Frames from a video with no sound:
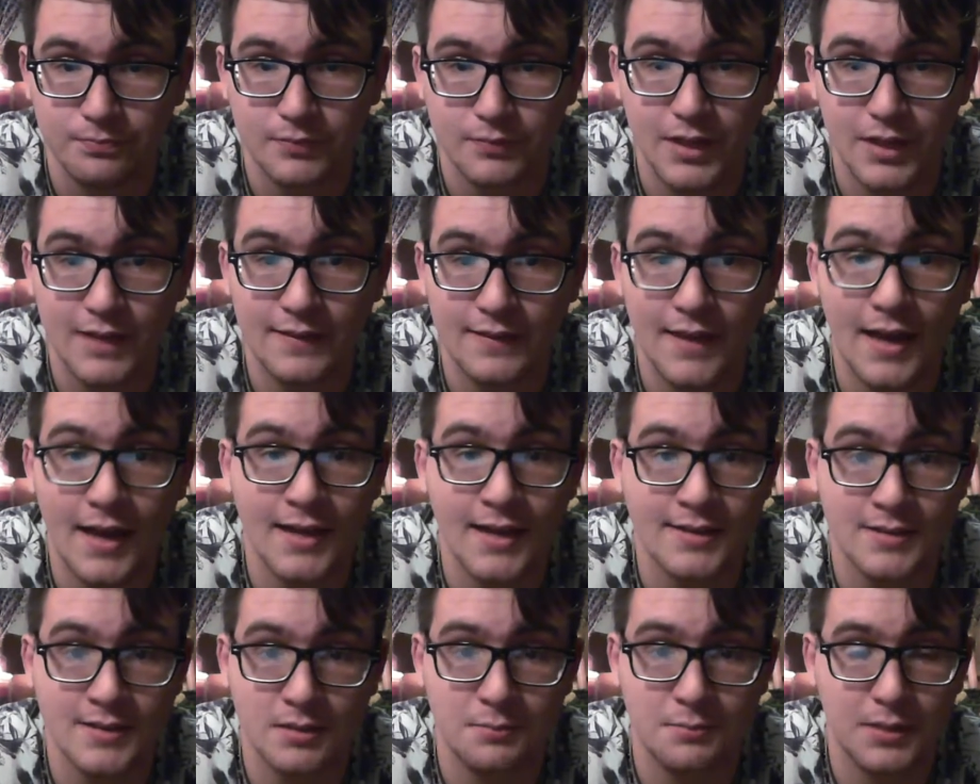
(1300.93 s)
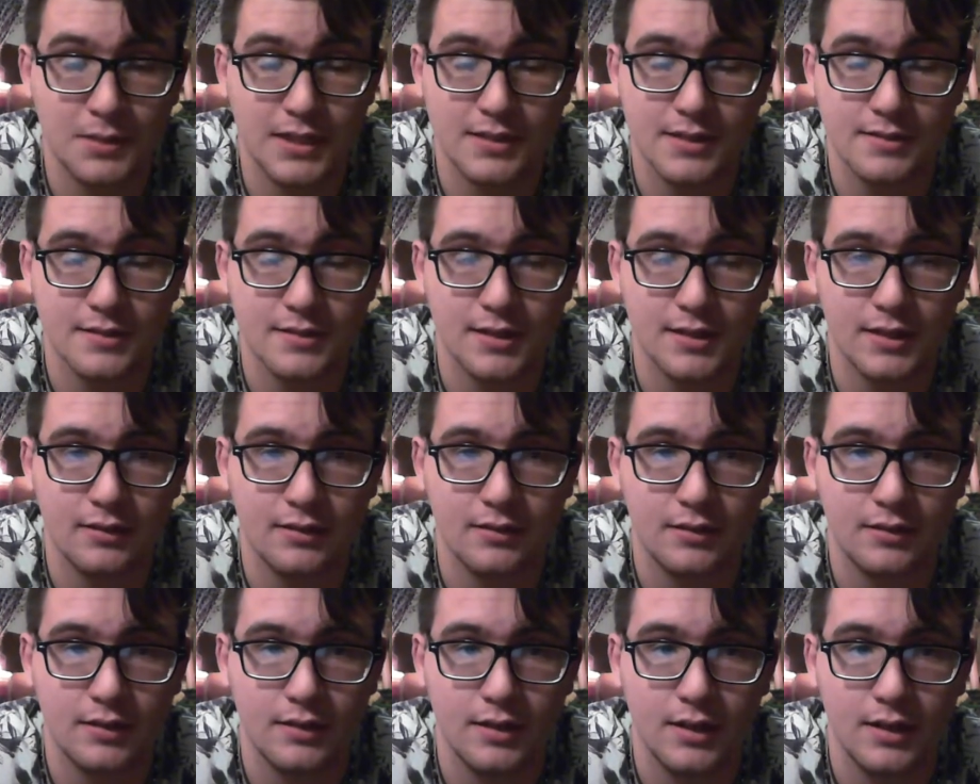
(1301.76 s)
And that is the biggest thing.
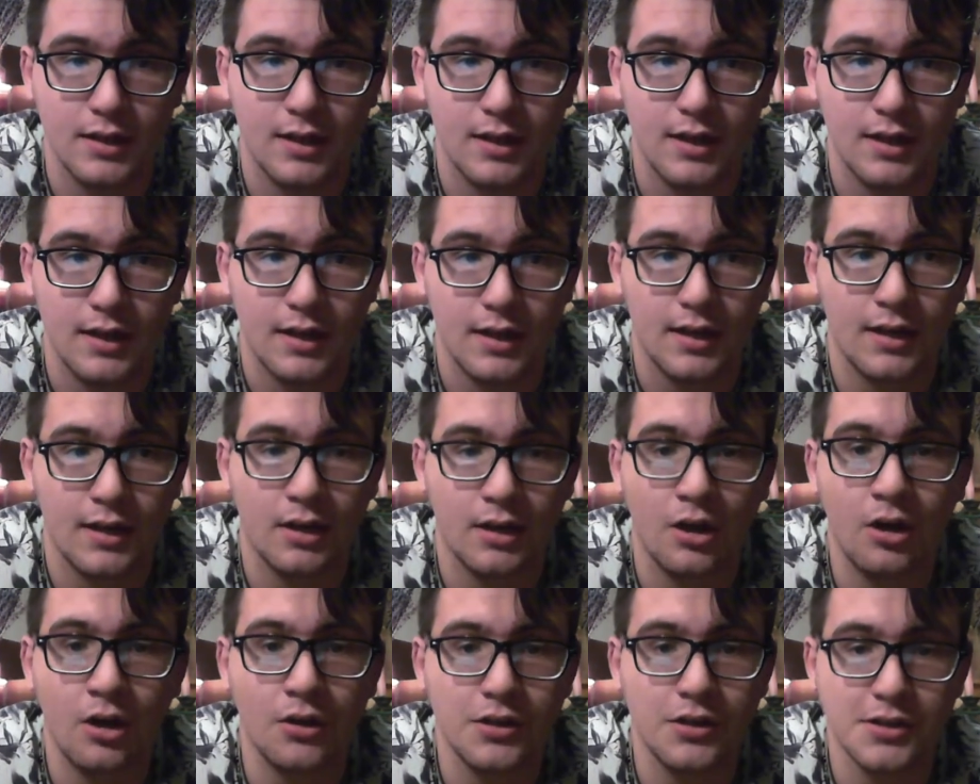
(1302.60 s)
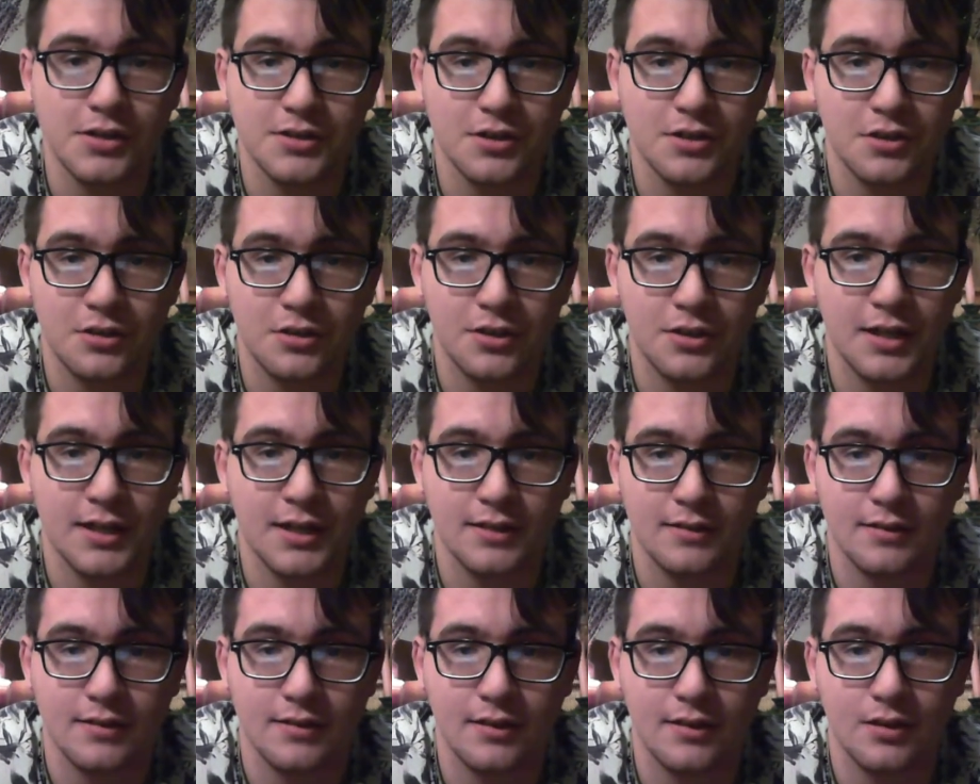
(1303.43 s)
And all these other
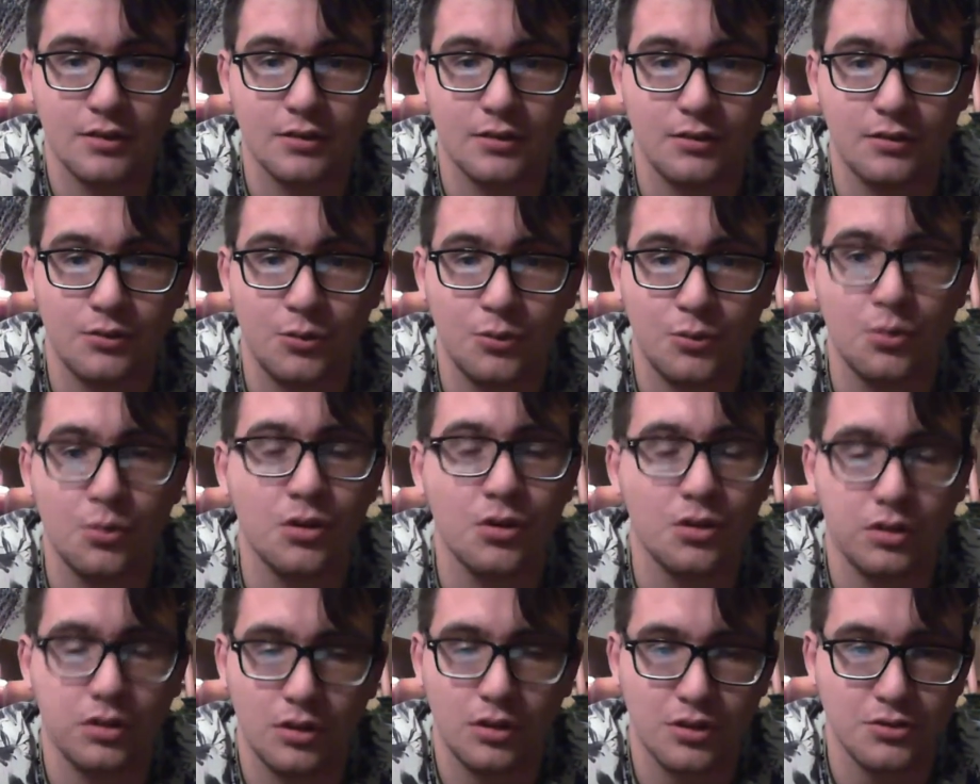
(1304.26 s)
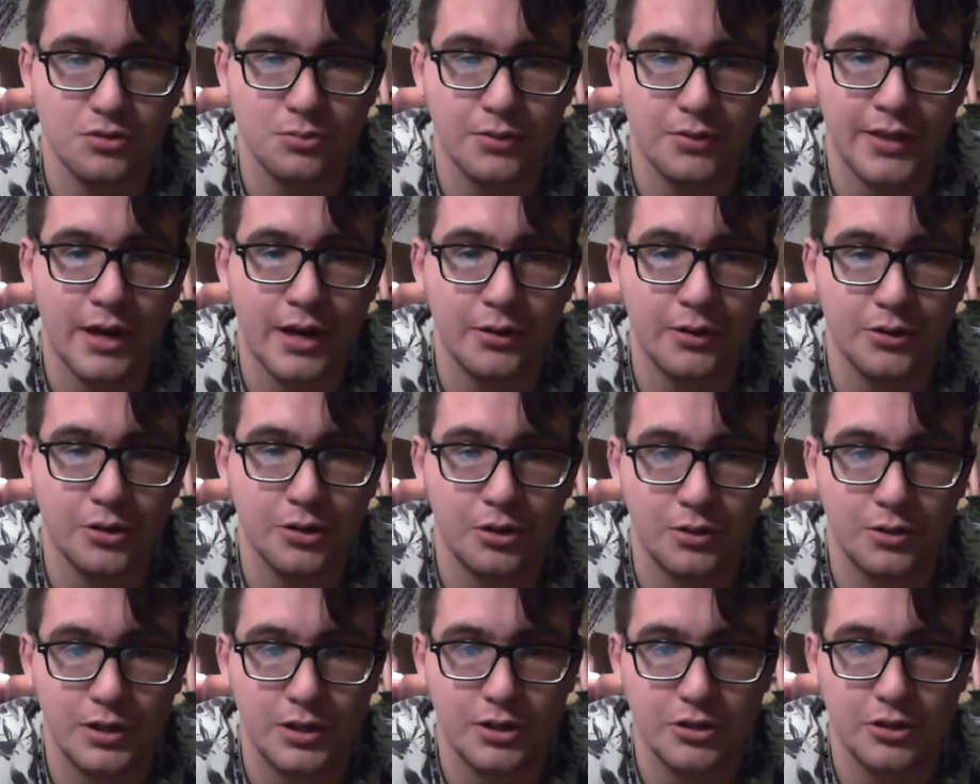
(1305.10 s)
things, they're worthless without your
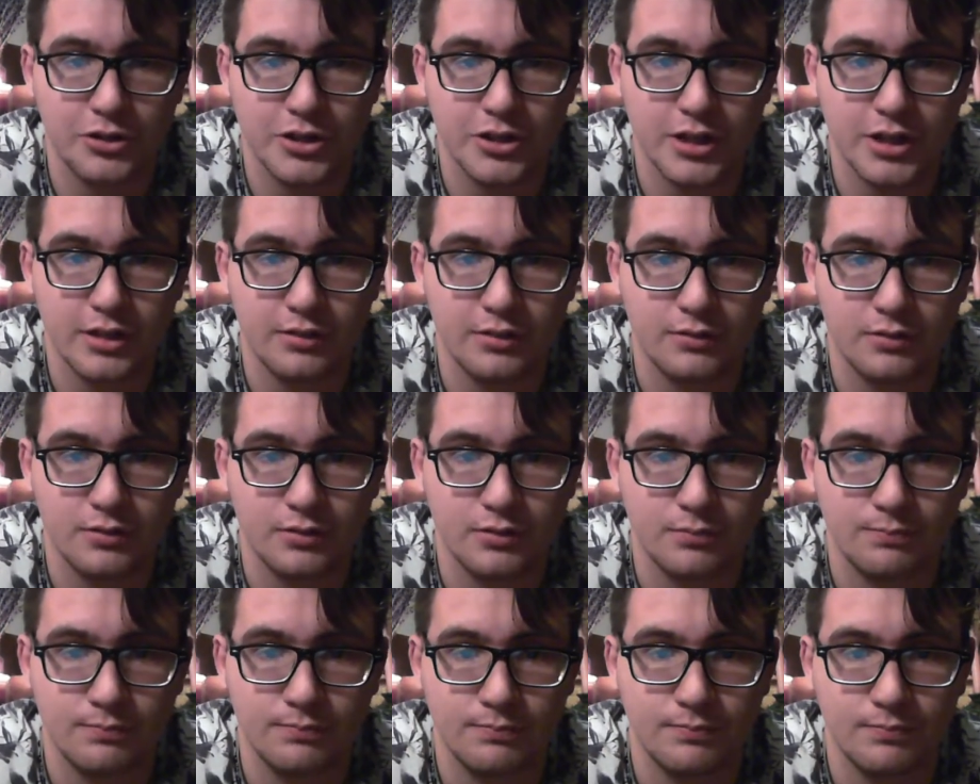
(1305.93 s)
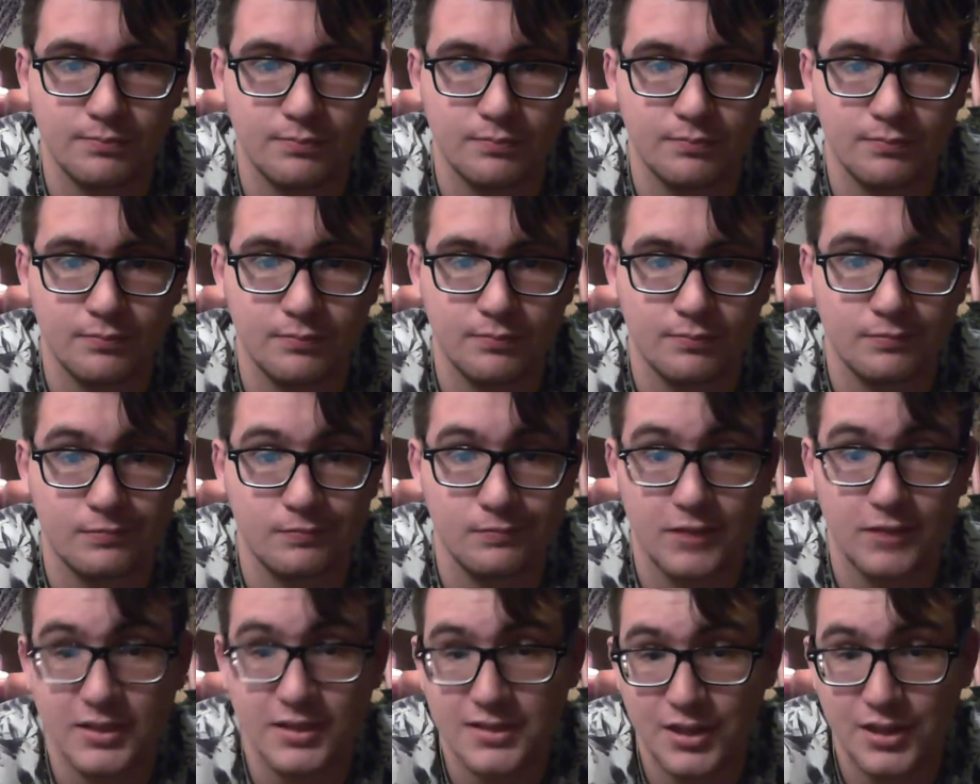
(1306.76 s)
own energy.
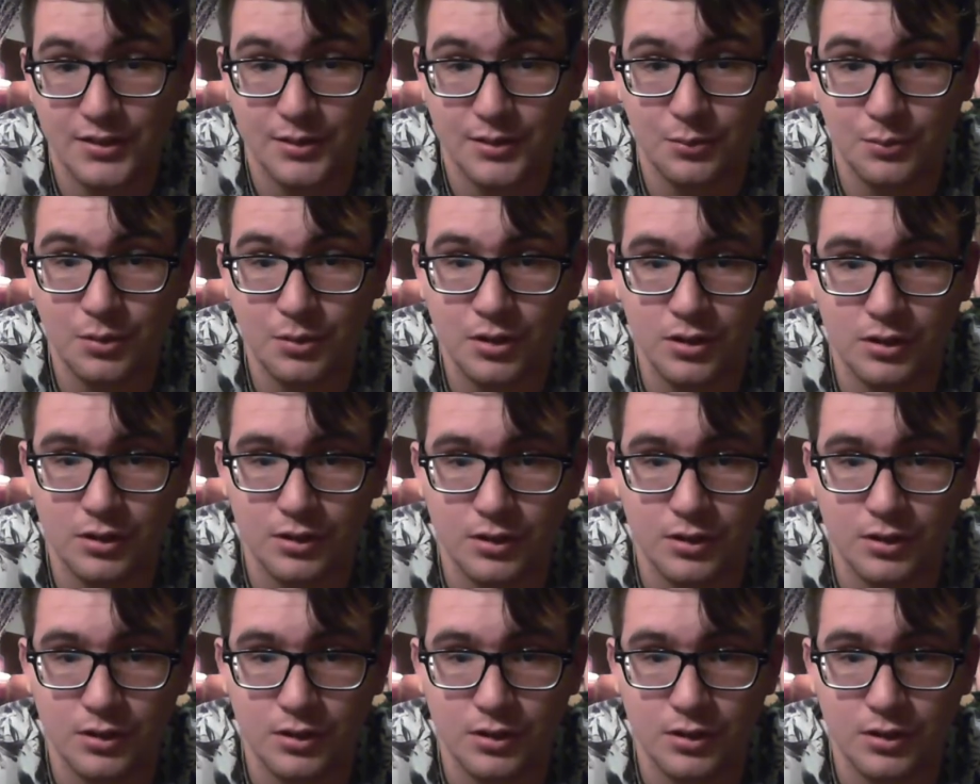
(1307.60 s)
That's how they work.